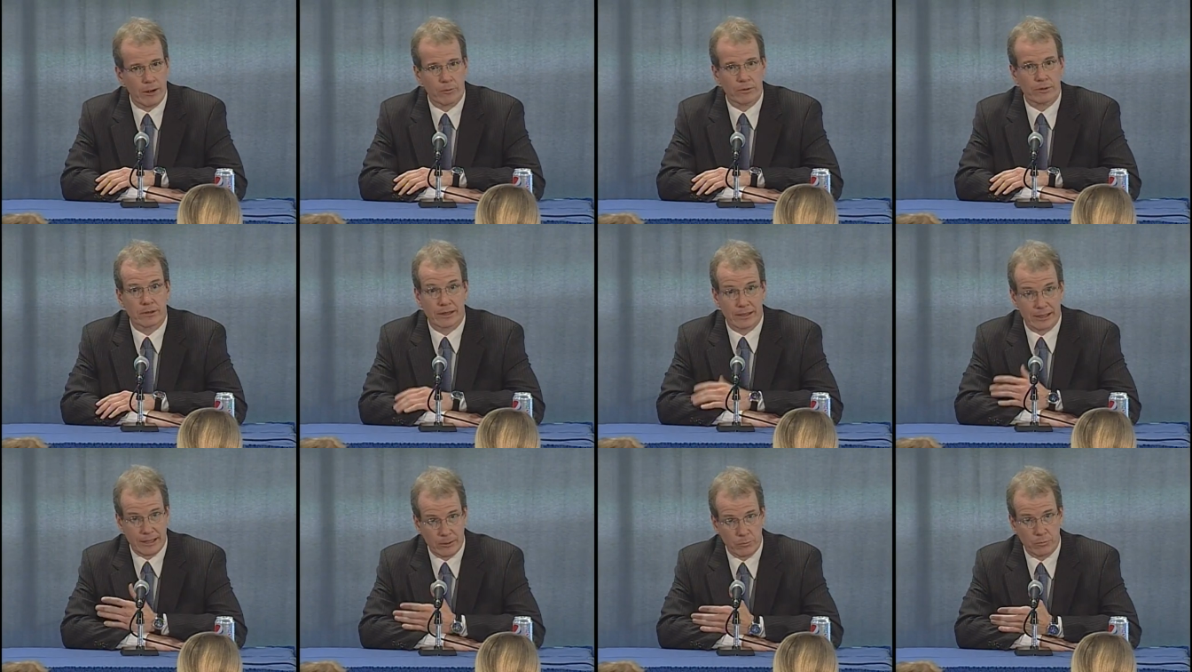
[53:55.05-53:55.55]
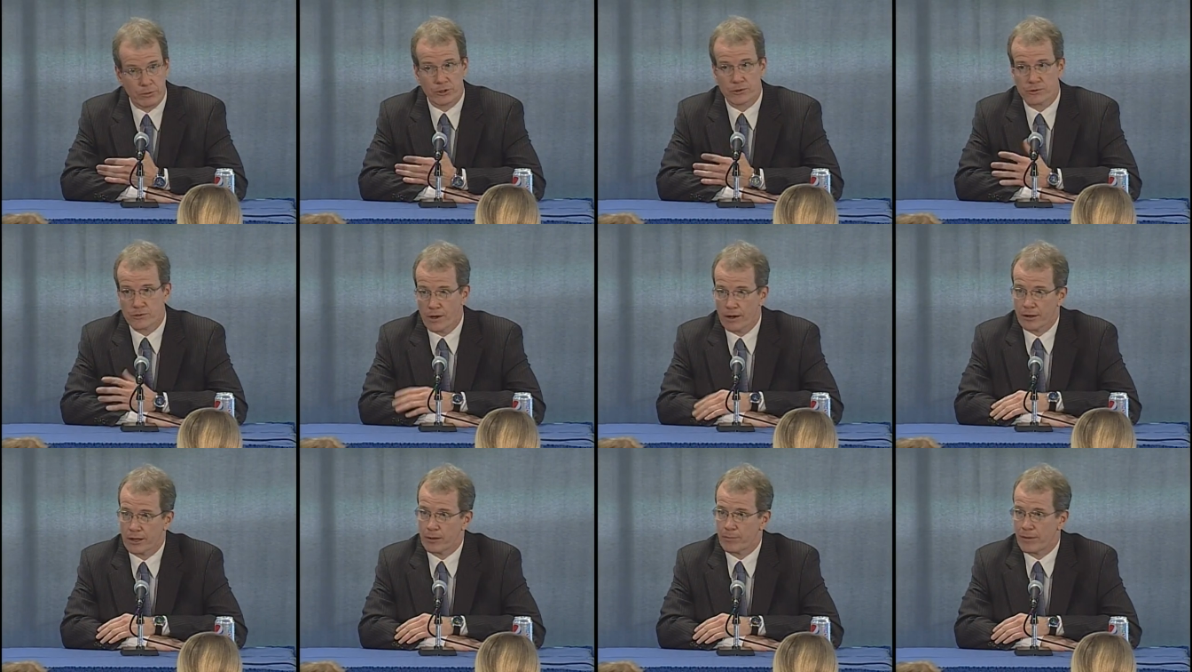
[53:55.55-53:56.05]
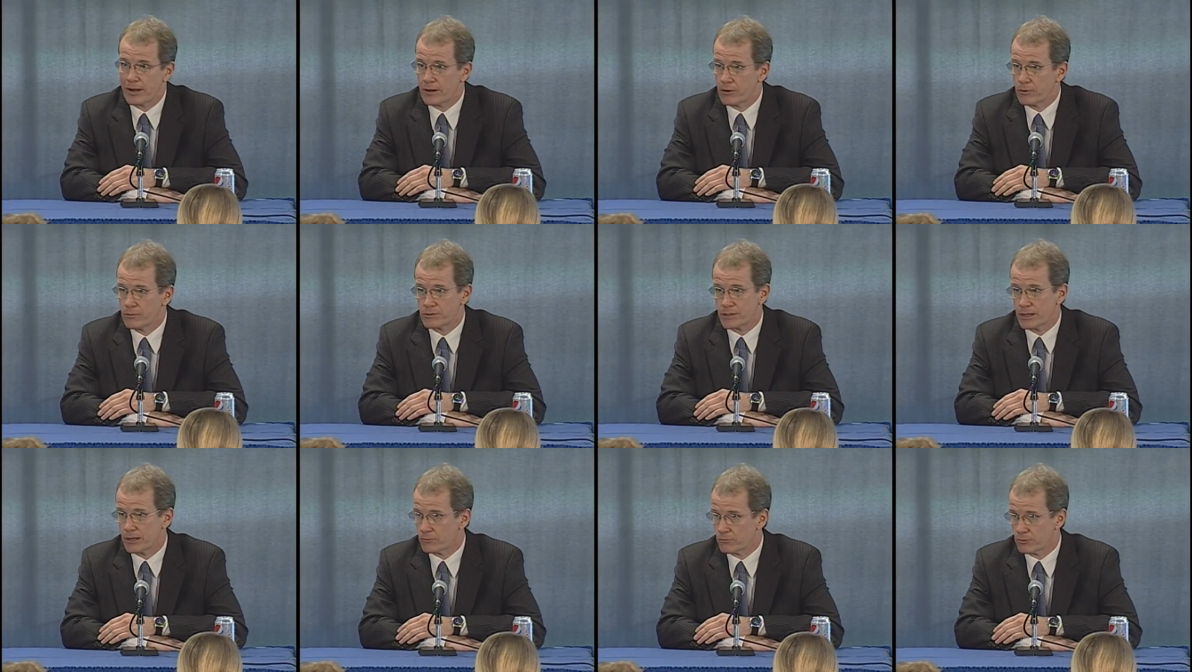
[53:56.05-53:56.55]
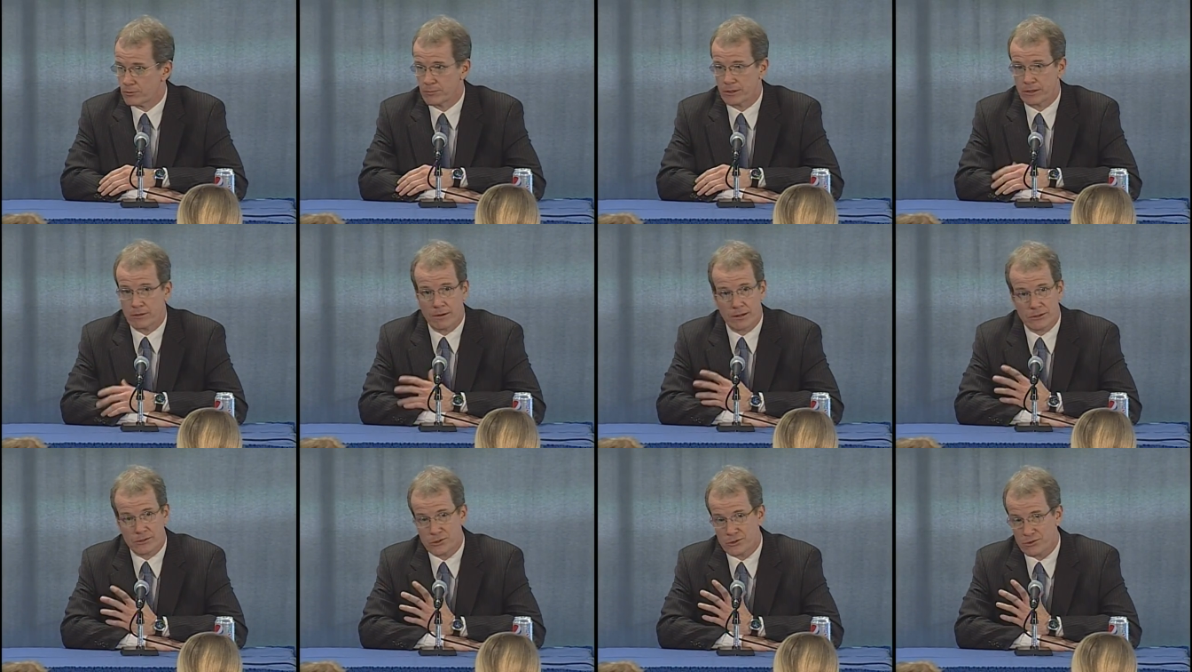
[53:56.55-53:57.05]
When again, when you're talking about a hotel room that
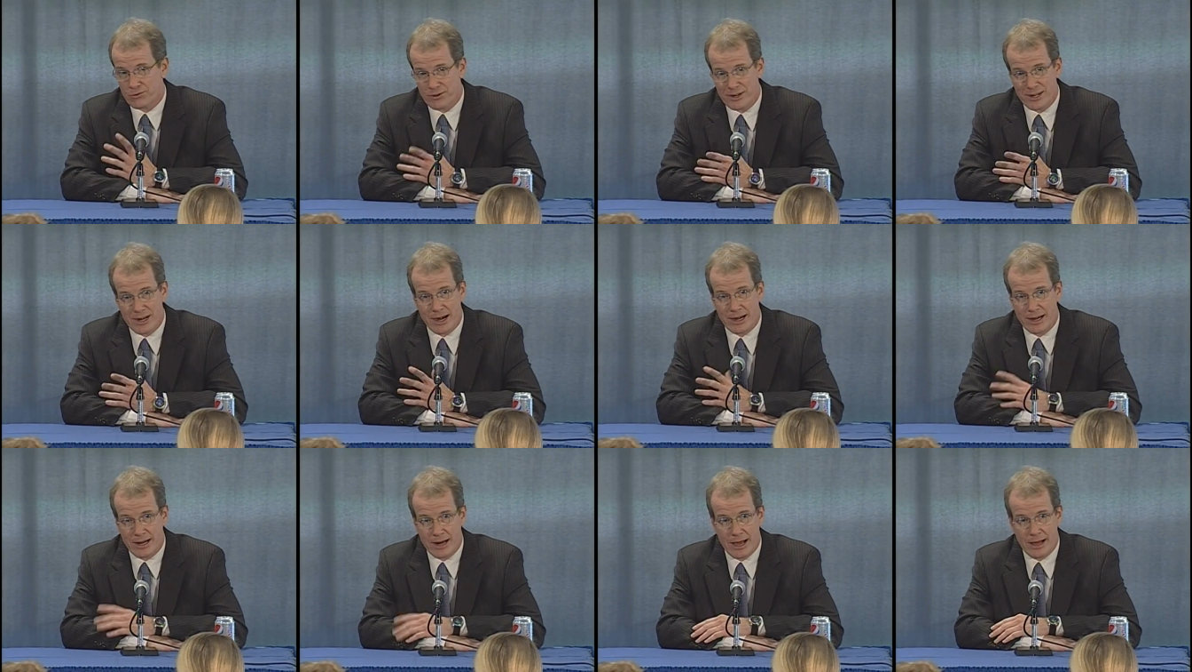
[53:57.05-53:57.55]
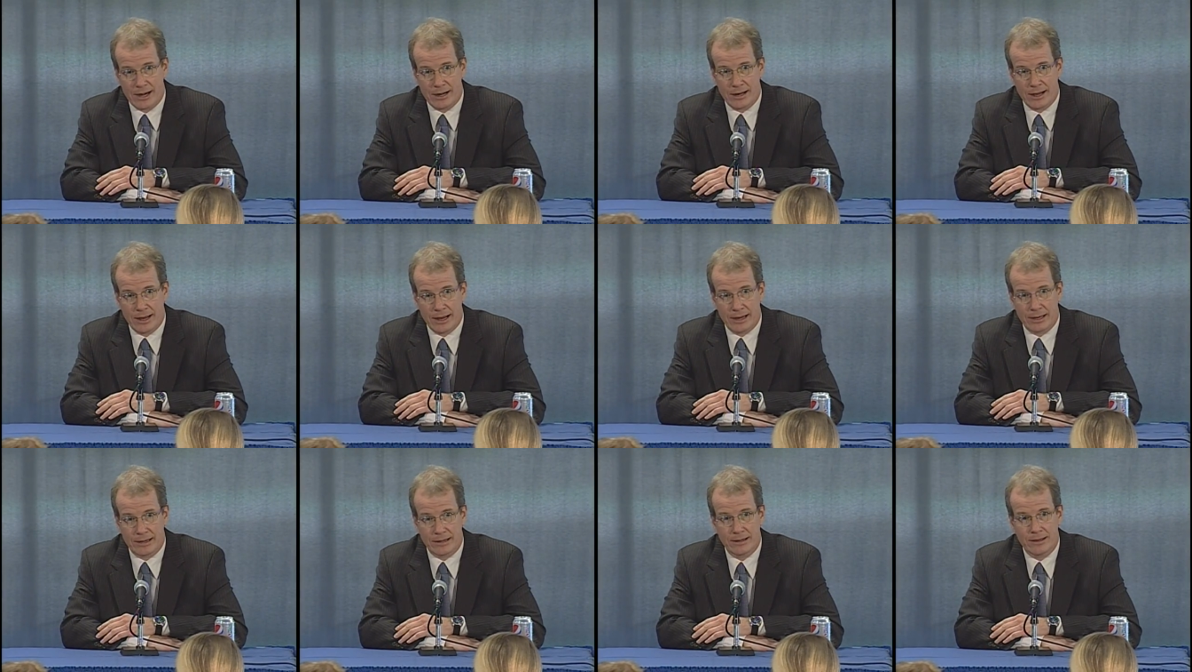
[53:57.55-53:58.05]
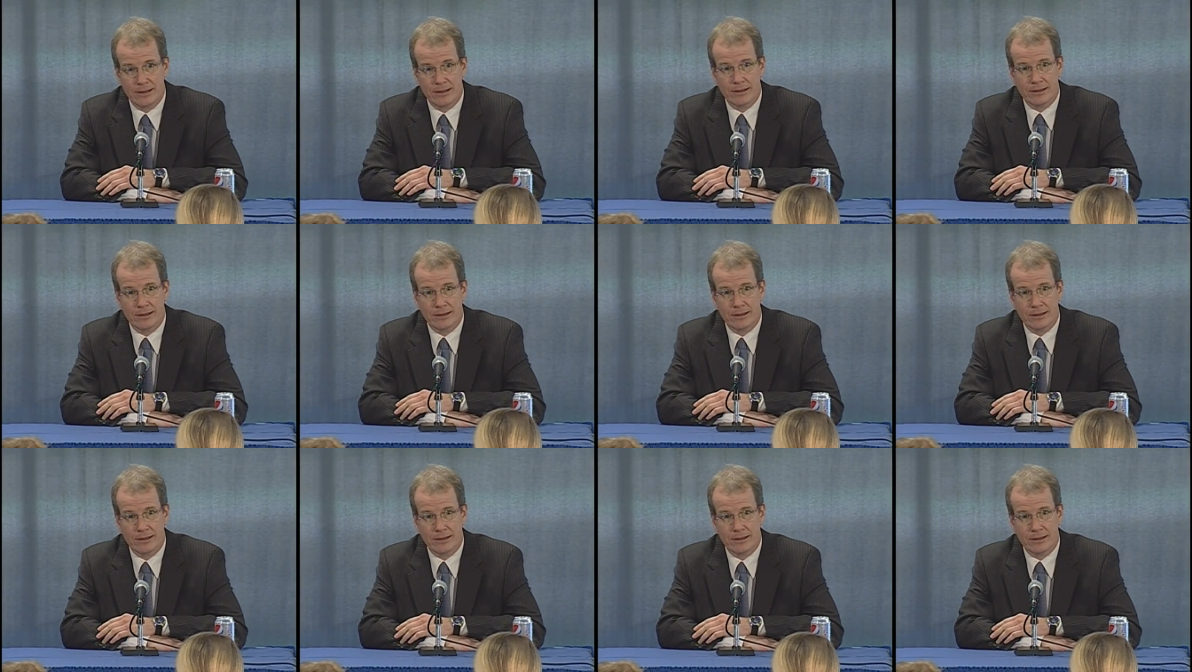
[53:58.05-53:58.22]
costs three ninety nine a night,